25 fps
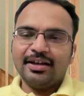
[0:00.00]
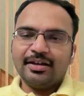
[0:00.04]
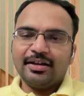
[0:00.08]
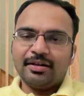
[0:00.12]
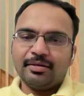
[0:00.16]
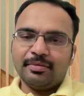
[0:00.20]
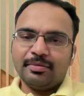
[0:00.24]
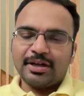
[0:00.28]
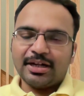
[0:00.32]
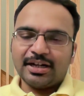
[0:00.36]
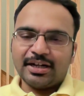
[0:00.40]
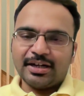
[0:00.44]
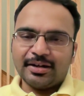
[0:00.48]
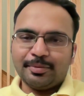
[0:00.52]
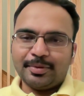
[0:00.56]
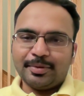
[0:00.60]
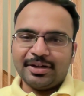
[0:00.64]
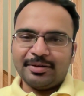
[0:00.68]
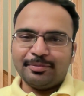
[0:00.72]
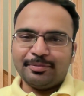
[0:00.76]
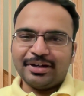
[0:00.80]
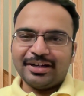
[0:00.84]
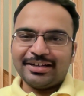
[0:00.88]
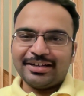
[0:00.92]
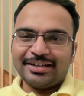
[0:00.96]

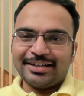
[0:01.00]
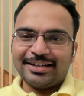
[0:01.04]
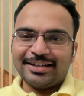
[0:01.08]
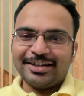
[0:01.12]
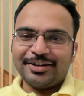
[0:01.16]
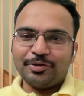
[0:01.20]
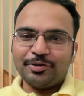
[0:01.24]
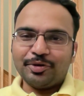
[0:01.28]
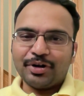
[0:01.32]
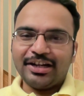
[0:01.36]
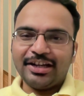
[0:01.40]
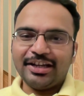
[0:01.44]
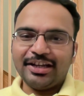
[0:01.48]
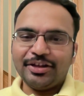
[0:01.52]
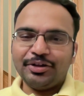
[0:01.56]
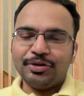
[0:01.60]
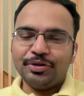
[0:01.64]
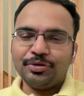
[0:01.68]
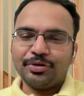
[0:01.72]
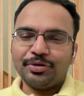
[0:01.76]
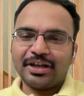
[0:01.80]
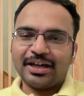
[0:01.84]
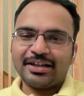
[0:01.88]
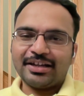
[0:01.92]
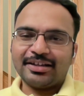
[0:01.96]
But only
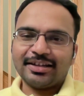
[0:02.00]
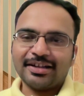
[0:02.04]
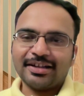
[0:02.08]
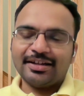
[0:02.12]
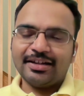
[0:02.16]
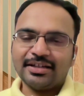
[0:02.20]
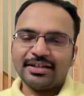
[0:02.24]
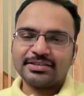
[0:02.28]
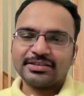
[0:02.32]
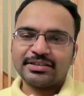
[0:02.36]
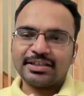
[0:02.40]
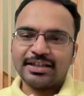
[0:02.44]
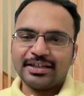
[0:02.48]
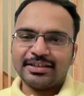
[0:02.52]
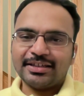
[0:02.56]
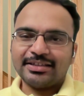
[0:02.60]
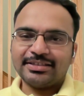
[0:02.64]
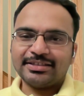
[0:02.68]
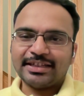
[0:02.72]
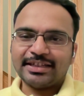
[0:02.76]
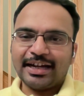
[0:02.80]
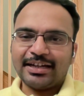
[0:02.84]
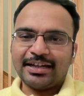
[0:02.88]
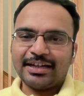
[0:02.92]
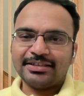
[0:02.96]
you can tell us the
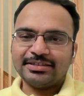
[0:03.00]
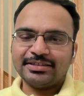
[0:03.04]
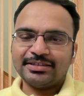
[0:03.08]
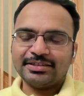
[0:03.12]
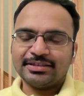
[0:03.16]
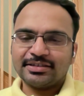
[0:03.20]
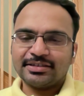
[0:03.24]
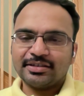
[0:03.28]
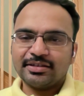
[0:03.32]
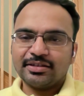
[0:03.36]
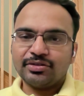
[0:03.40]
challenges.